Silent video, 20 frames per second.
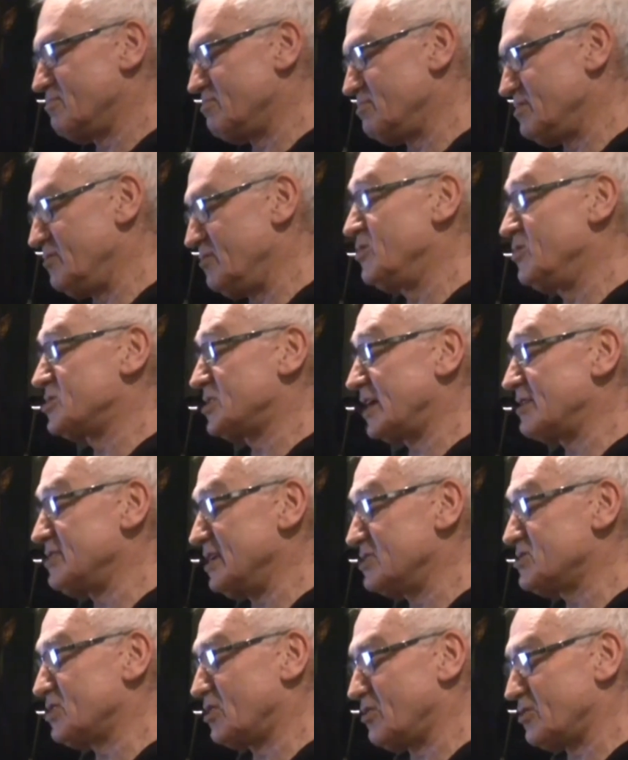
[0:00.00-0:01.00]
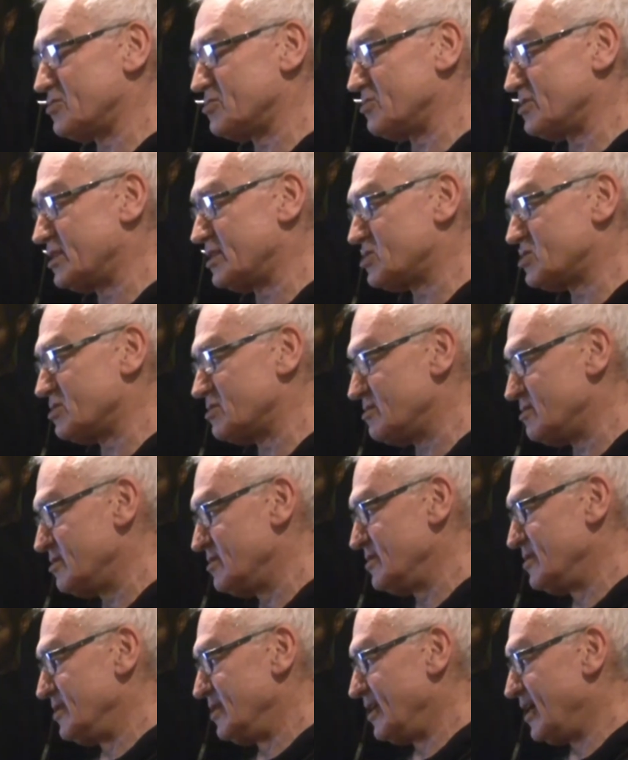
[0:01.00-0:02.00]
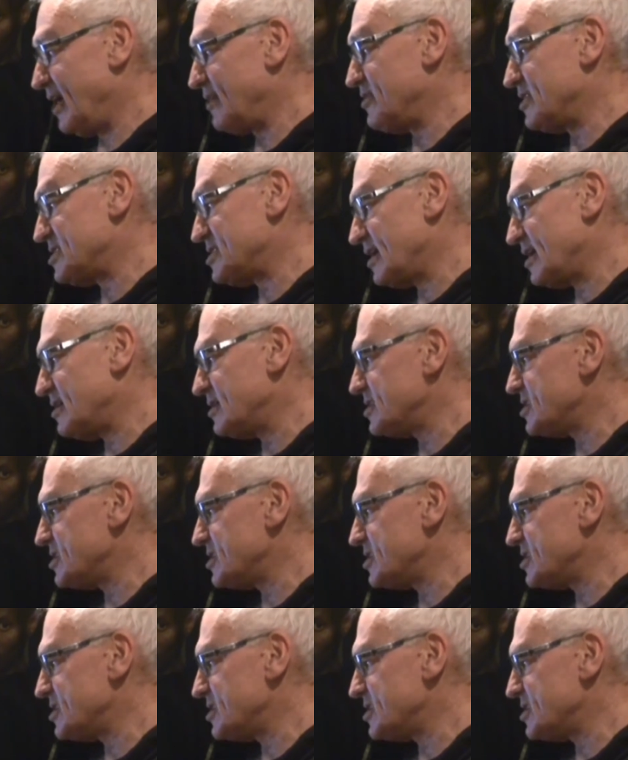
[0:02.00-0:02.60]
if you say there is a contradiction. And the second